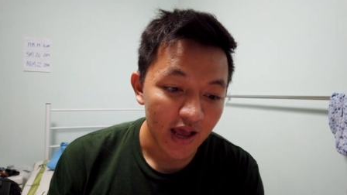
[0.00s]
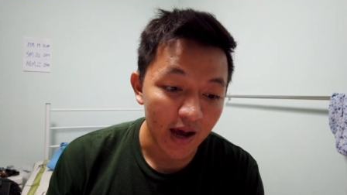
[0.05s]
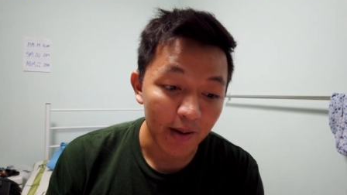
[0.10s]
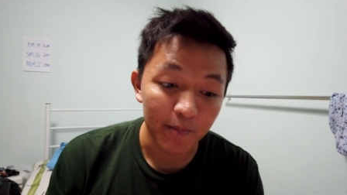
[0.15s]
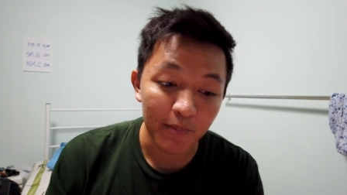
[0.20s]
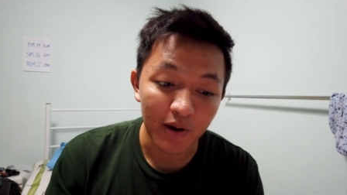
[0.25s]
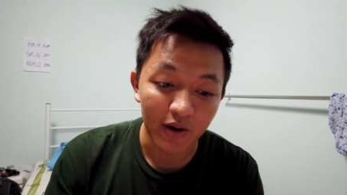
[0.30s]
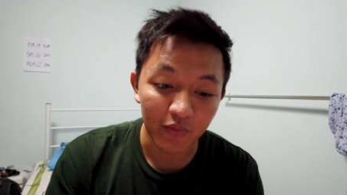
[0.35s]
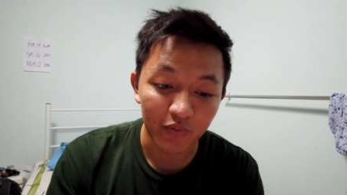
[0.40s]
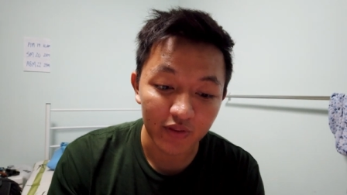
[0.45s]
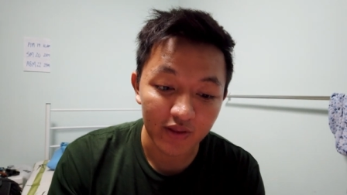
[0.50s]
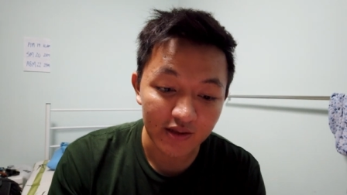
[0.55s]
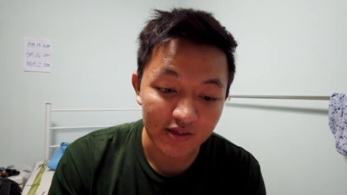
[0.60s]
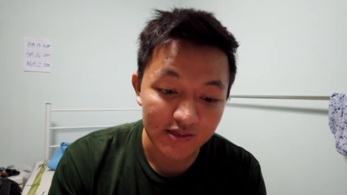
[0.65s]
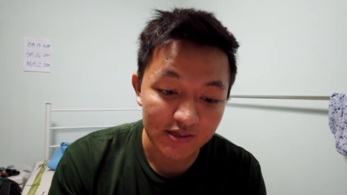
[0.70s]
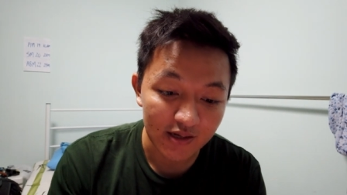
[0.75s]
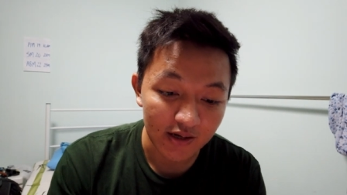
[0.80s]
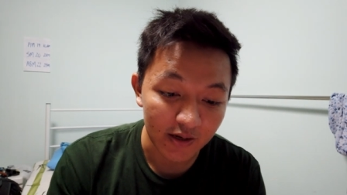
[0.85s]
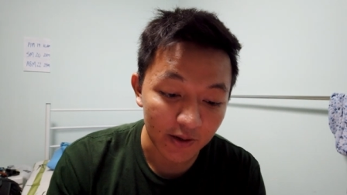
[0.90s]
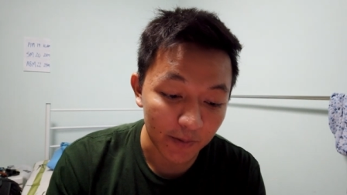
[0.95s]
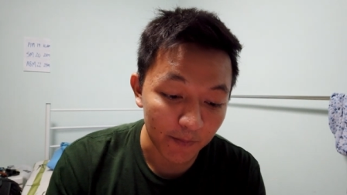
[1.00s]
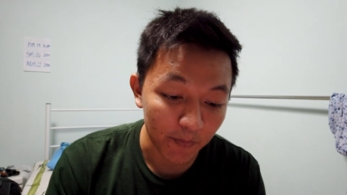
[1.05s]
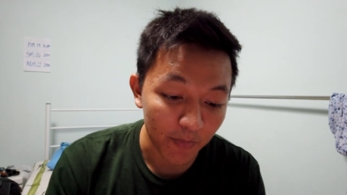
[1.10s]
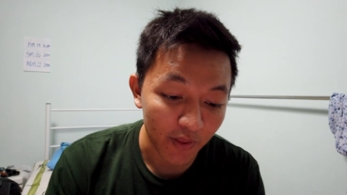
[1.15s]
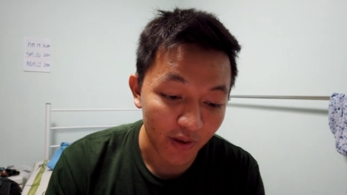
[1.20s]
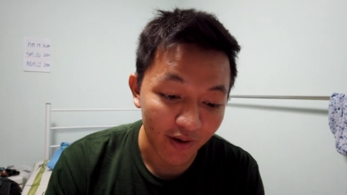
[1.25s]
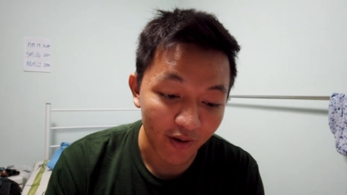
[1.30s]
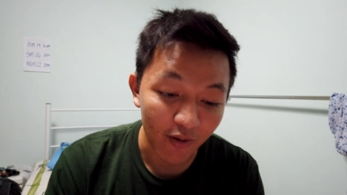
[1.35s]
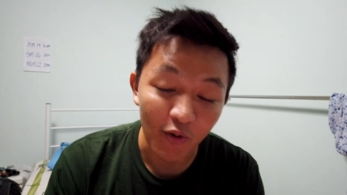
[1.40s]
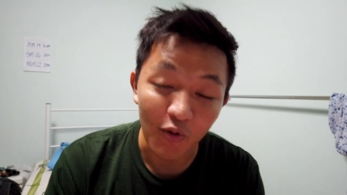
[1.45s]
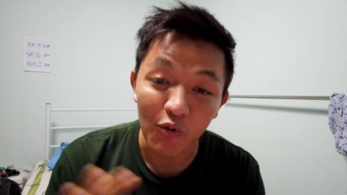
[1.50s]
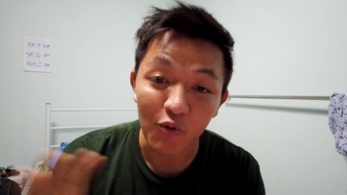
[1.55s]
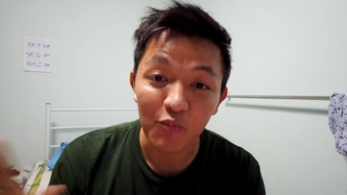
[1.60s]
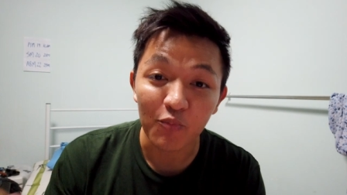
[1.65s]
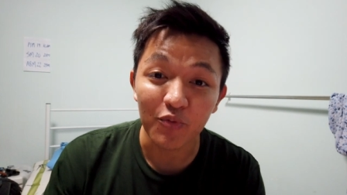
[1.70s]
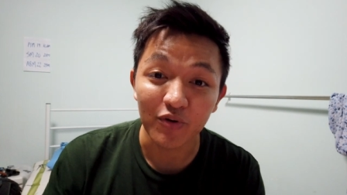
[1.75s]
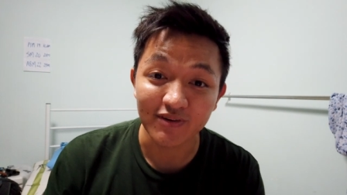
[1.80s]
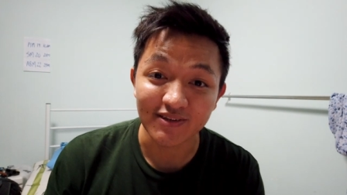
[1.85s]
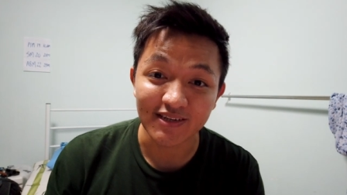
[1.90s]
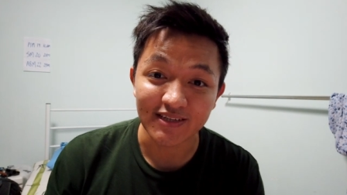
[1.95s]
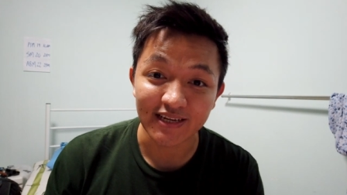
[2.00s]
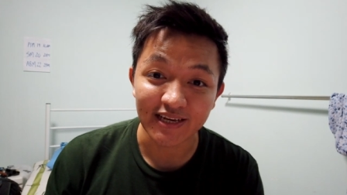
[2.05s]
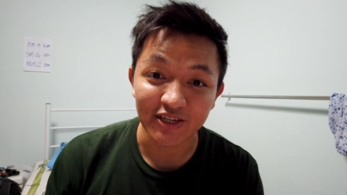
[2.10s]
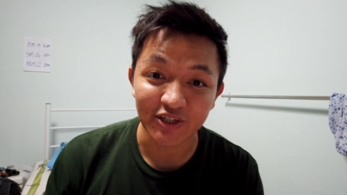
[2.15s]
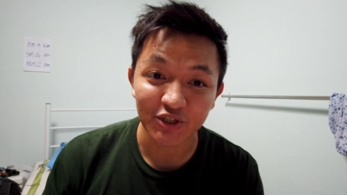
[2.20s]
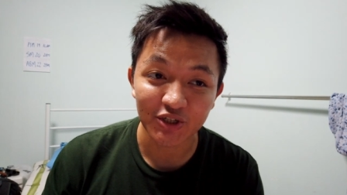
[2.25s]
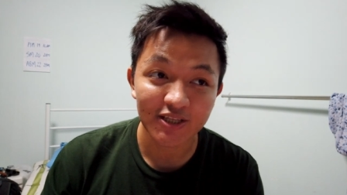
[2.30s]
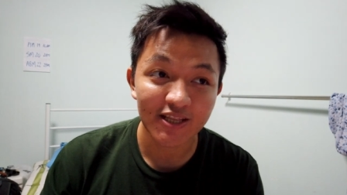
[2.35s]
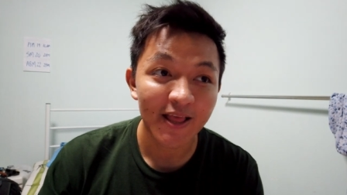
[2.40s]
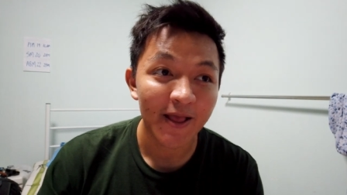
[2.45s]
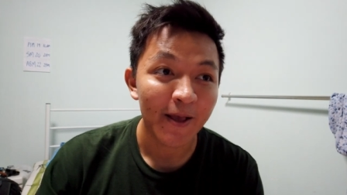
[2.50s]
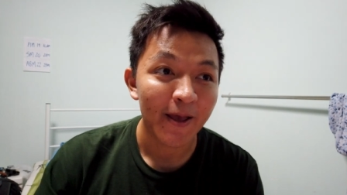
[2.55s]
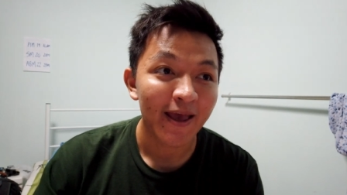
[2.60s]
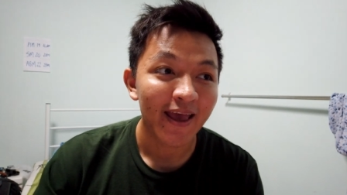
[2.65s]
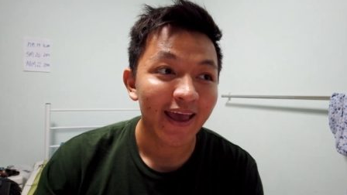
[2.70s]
about this whole presentation,